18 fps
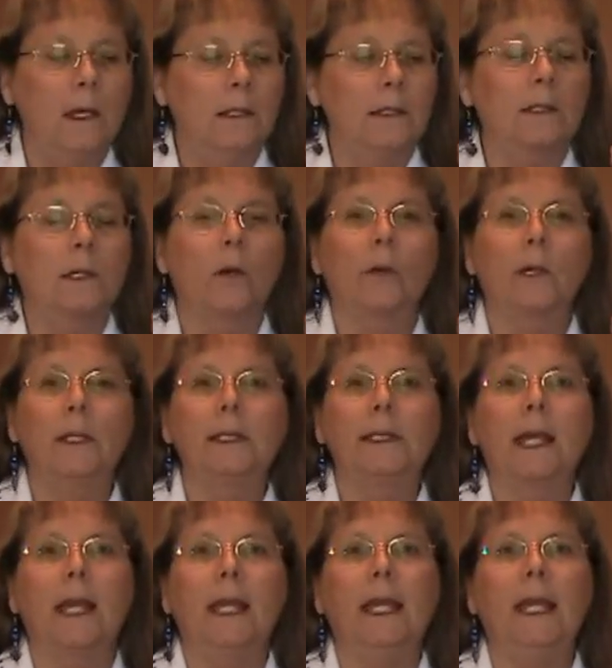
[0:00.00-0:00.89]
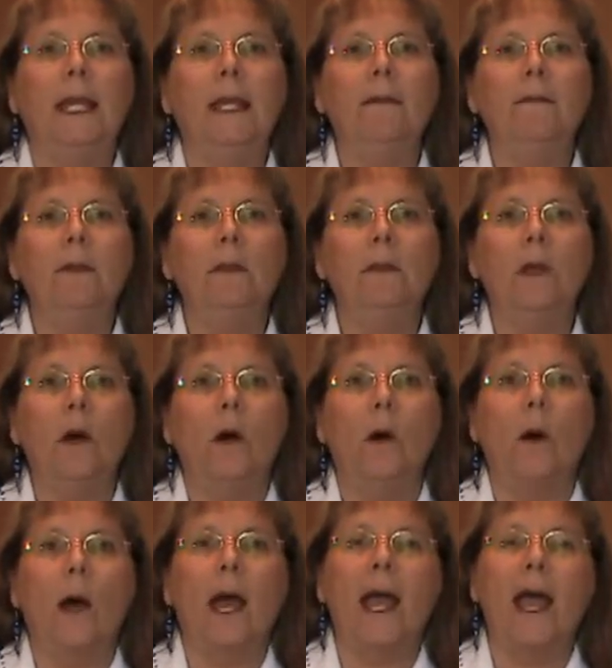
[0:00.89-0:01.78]
So we're going to say, even
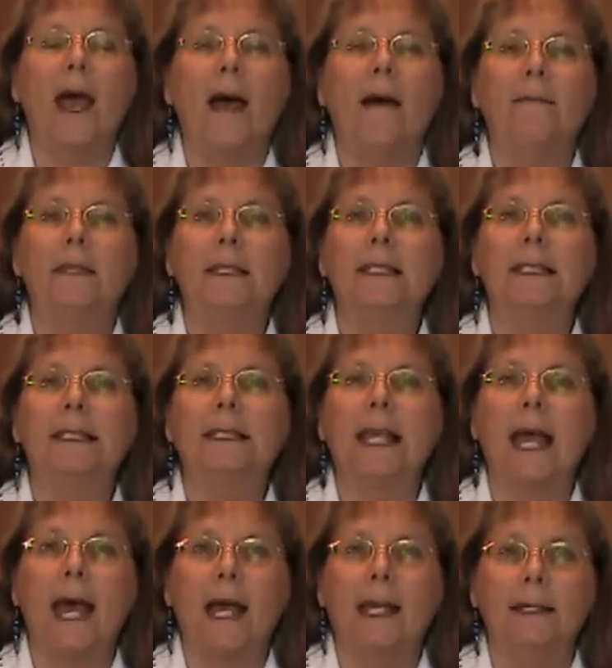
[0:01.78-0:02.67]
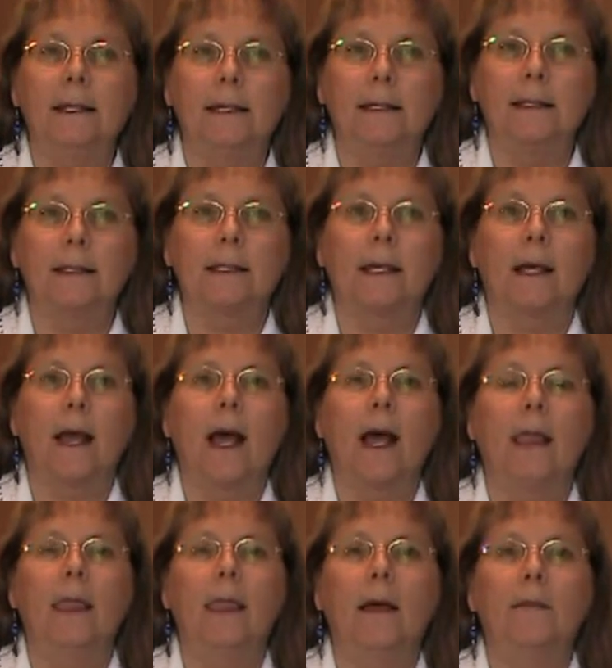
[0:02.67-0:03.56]
though I have this sadness,
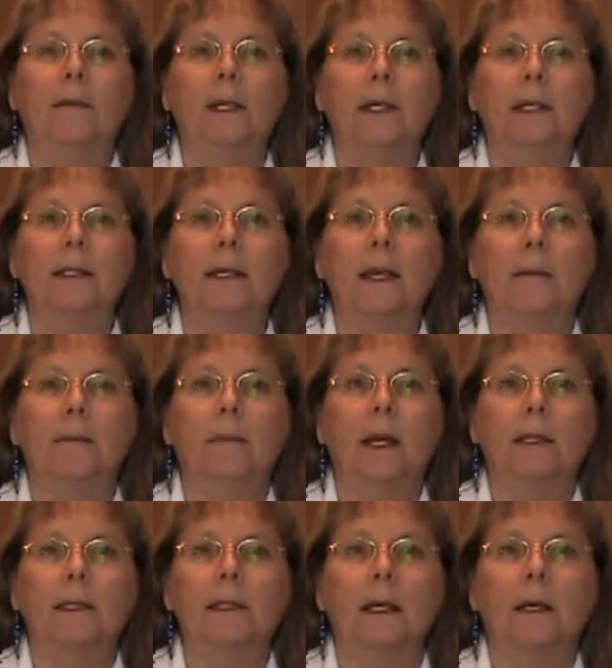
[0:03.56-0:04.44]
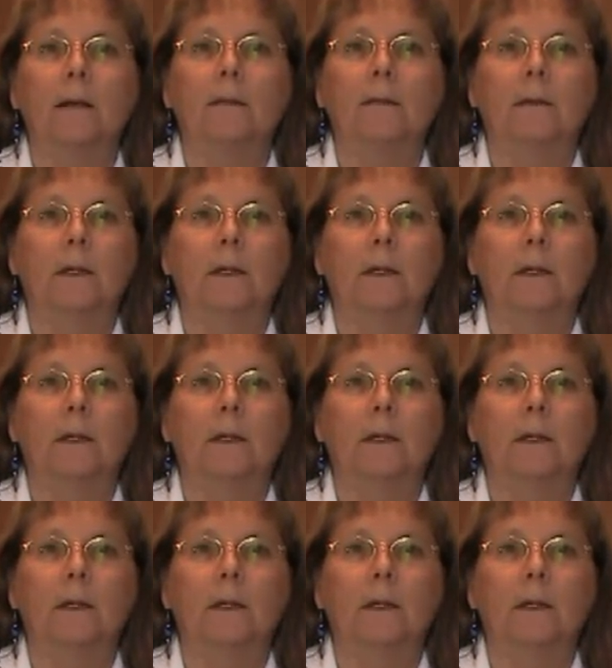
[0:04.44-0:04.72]
I love and accept myself.